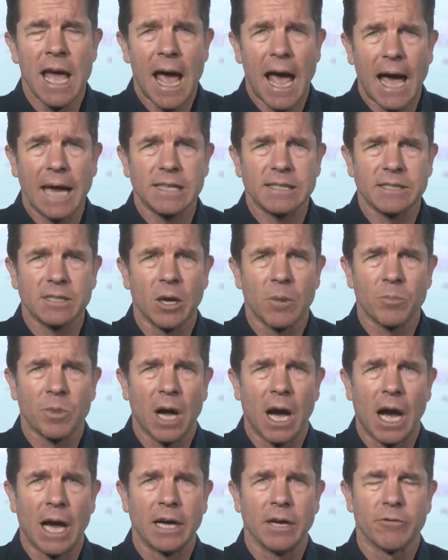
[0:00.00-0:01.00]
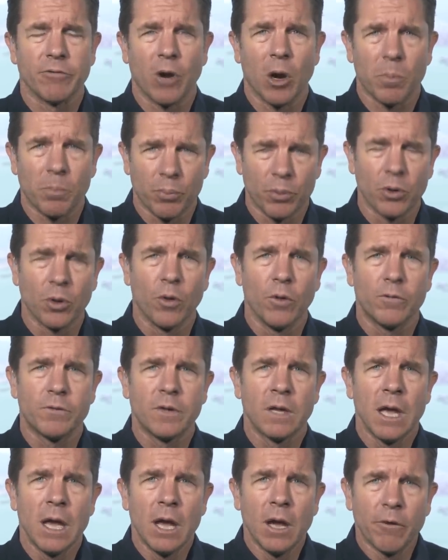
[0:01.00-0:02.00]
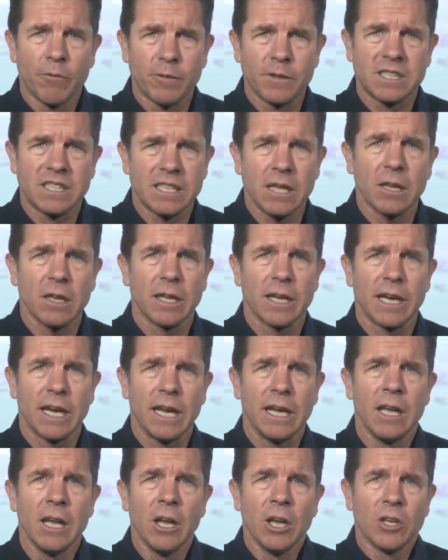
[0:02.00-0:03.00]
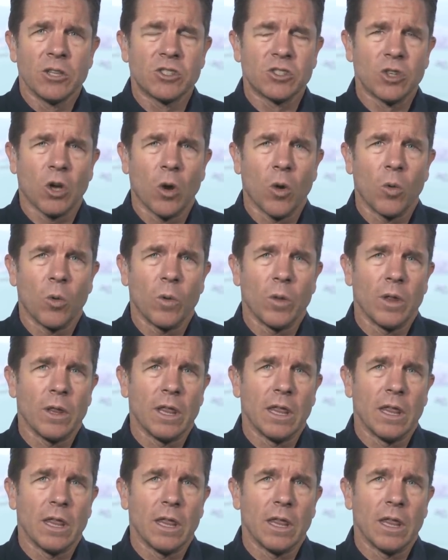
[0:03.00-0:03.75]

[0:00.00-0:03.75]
at some kind of approved facility. So